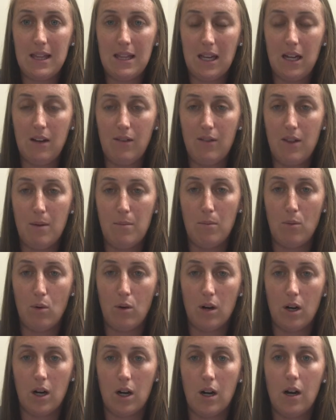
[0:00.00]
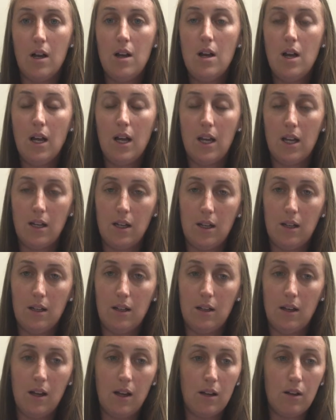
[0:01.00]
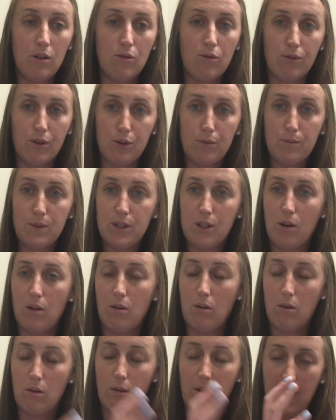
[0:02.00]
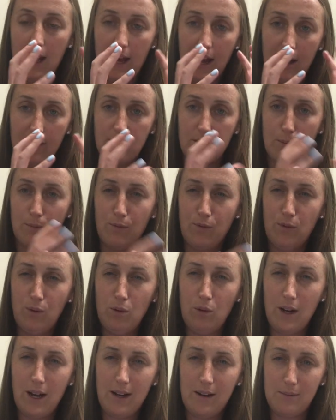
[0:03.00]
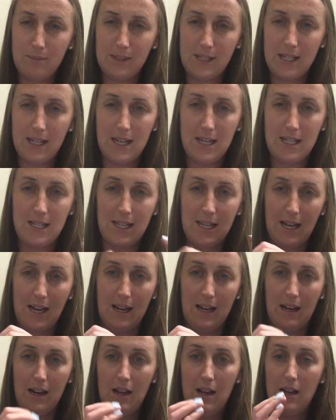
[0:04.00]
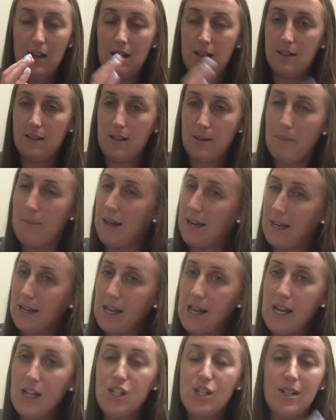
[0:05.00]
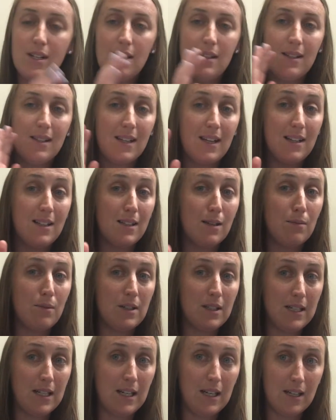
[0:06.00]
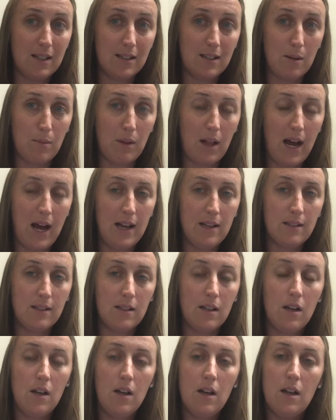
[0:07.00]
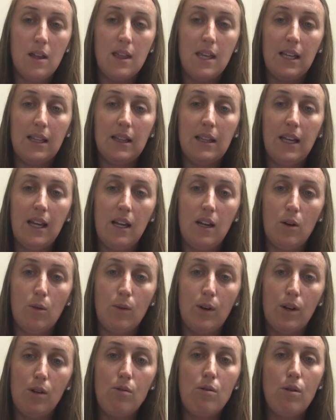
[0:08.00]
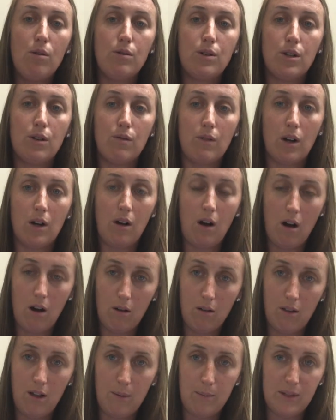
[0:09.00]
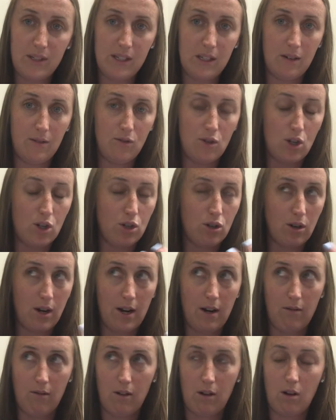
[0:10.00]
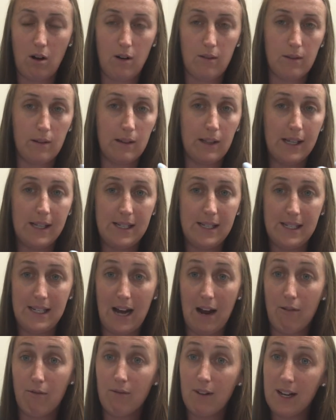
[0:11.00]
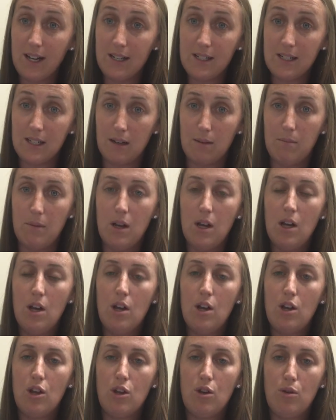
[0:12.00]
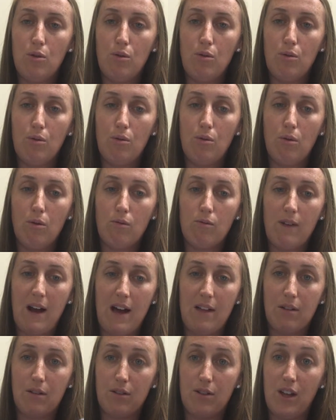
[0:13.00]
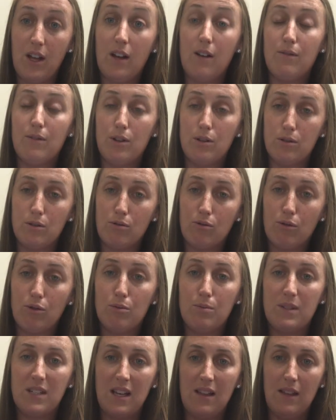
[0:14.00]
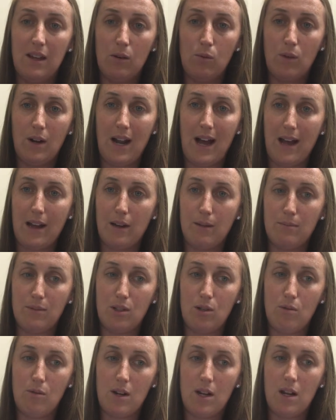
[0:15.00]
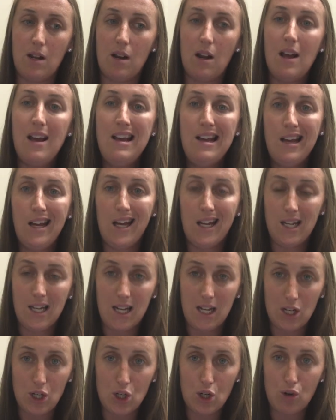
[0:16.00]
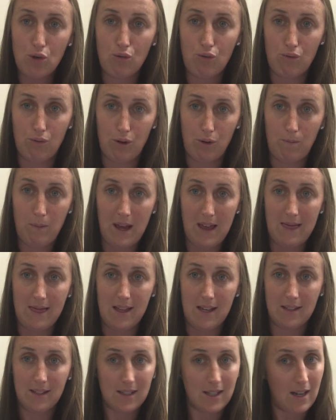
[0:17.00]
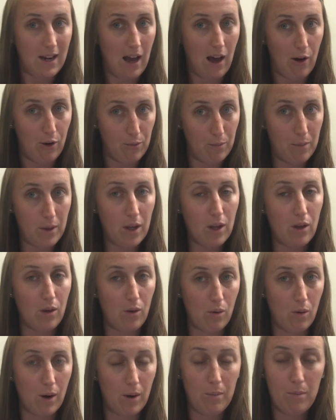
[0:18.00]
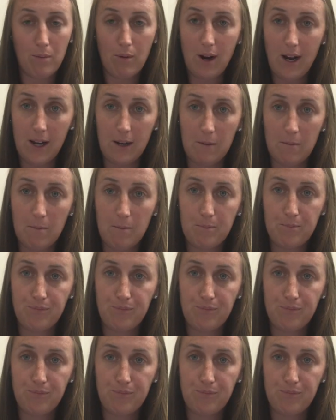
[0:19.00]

think of them more in groups. So, okay, I have some food items I need to get, some medications, and some cleaning supplies. Then later when you go to recall them, instead of just trying to recall the list at random, you rather think of those groups and then what items you need in each group, and this can help your brain.